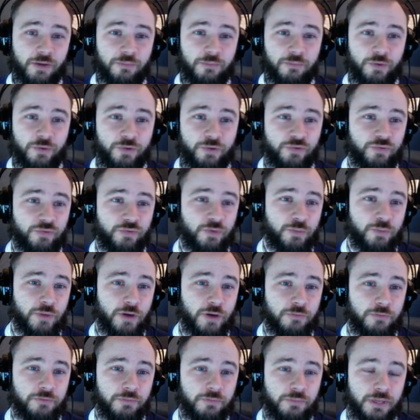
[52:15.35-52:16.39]
most of them not
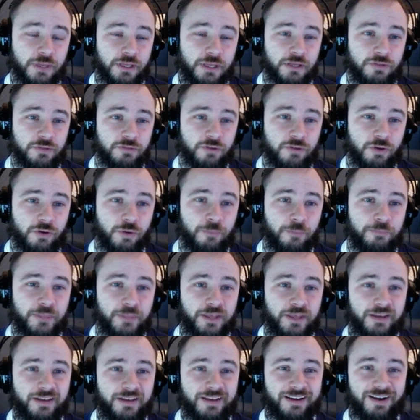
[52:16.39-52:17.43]
from me, so
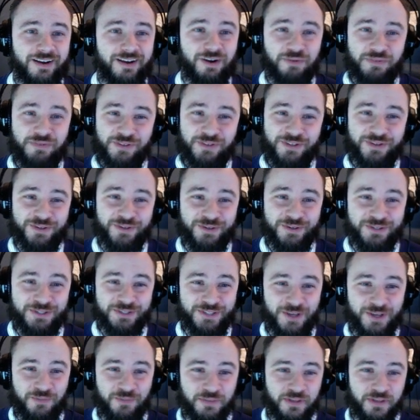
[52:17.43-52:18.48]
hopefully you learned
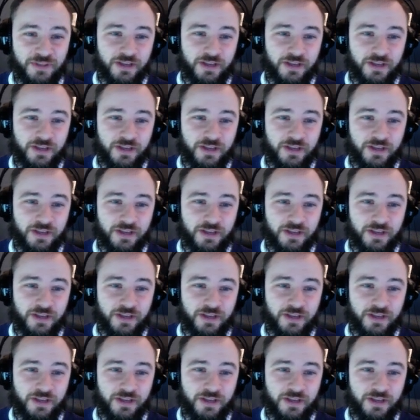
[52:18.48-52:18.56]
something.